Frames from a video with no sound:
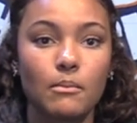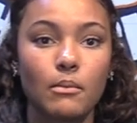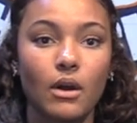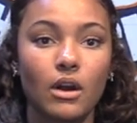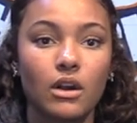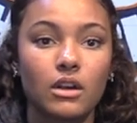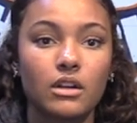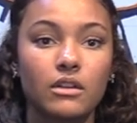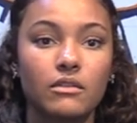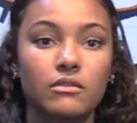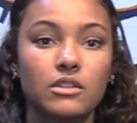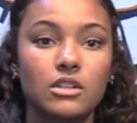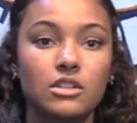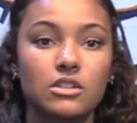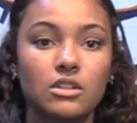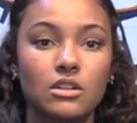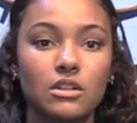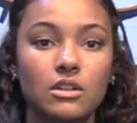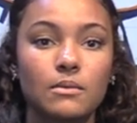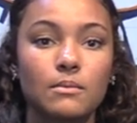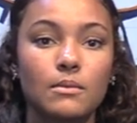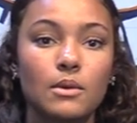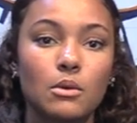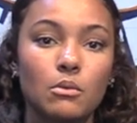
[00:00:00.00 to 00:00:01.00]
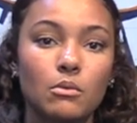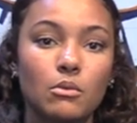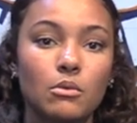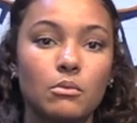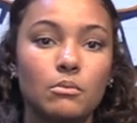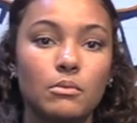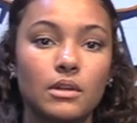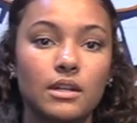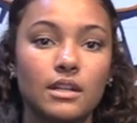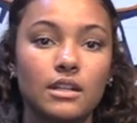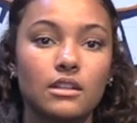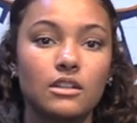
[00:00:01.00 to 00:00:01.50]
Part of the tournament will
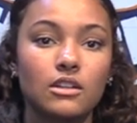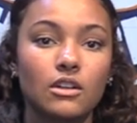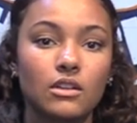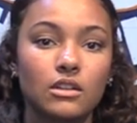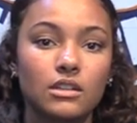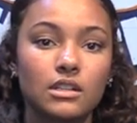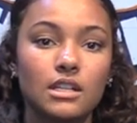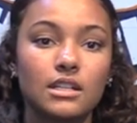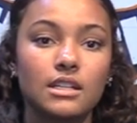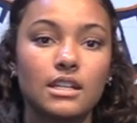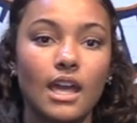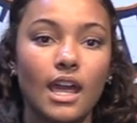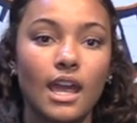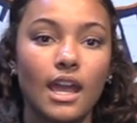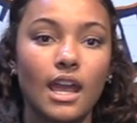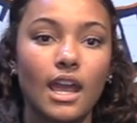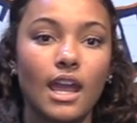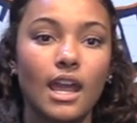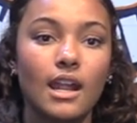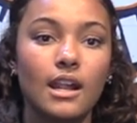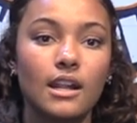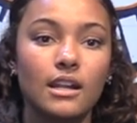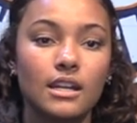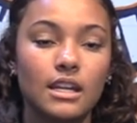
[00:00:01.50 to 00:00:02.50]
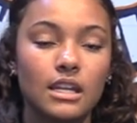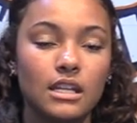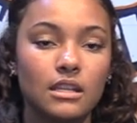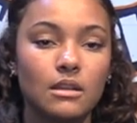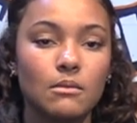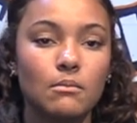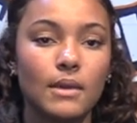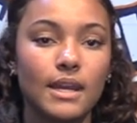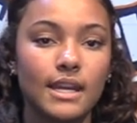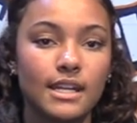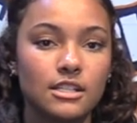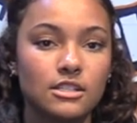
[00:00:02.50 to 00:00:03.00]
be during the day and in the
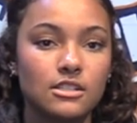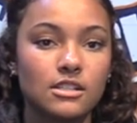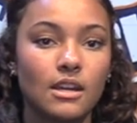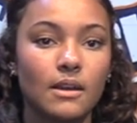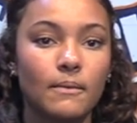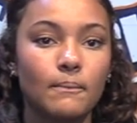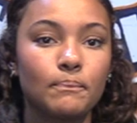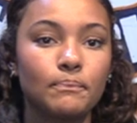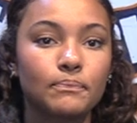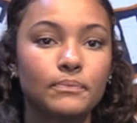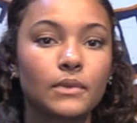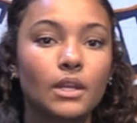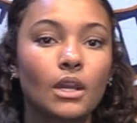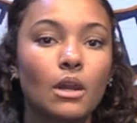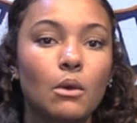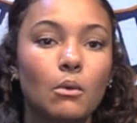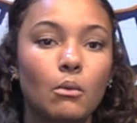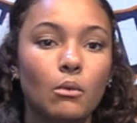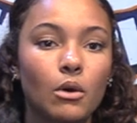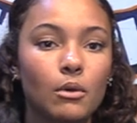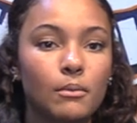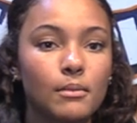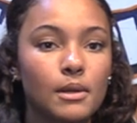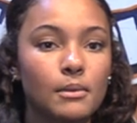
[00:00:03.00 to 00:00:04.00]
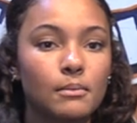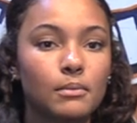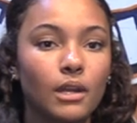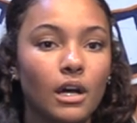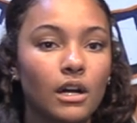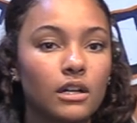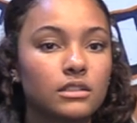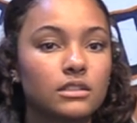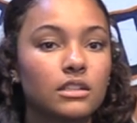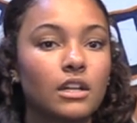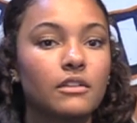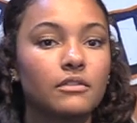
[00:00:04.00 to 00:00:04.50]
main gym will be
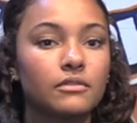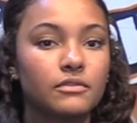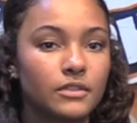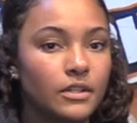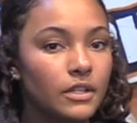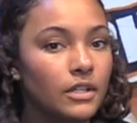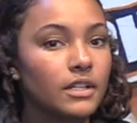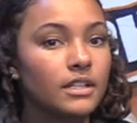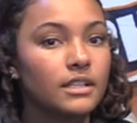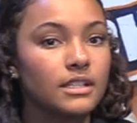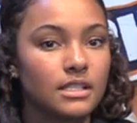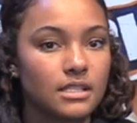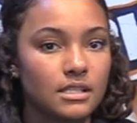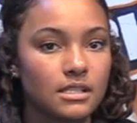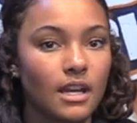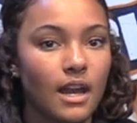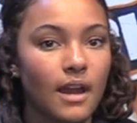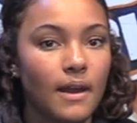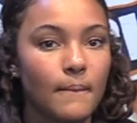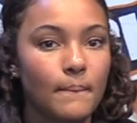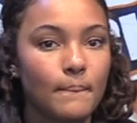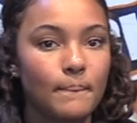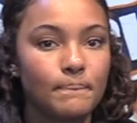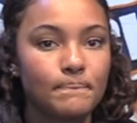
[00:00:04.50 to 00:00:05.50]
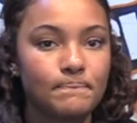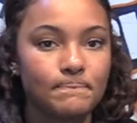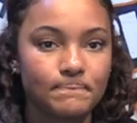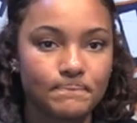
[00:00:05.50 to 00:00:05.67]
blocked off during this time.